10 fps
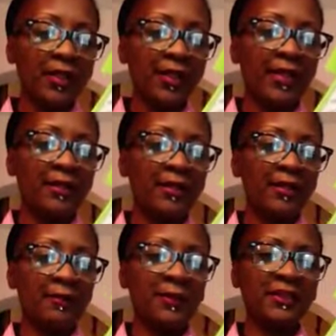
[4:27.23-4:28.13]
And
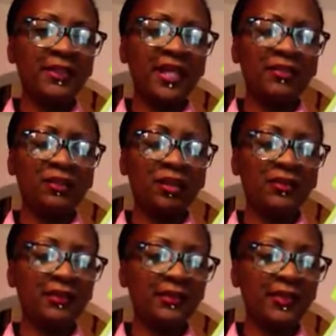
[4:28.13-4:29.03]
um, he kind of
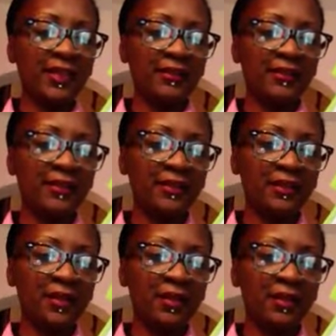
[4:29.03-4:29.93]
calls this technique
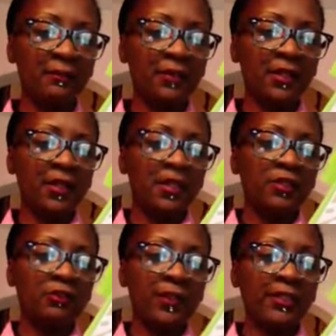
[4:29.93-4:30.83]
um,
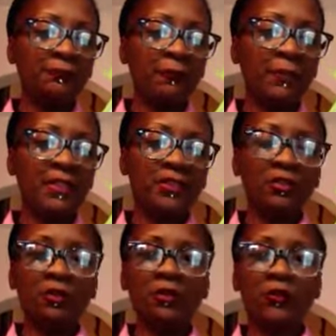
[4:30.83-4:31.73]

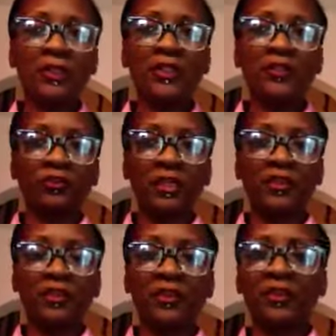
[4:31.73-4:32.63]
transformational
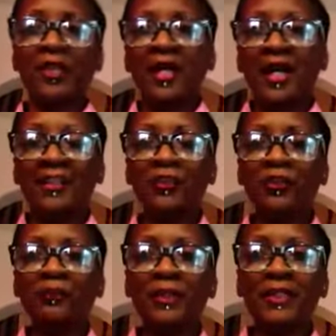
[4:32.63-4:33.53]
reconstruction. I
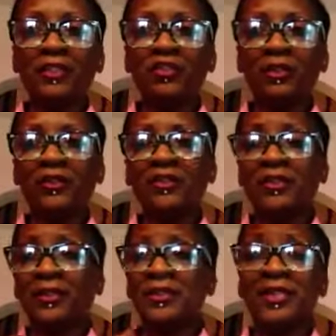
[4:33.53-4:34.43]
do
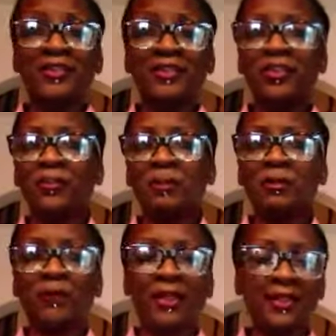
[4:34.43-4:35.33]
reconstruction, he does too, but
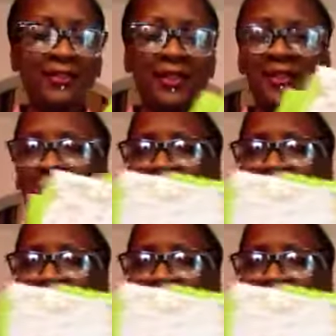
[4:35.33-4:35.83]
the way he does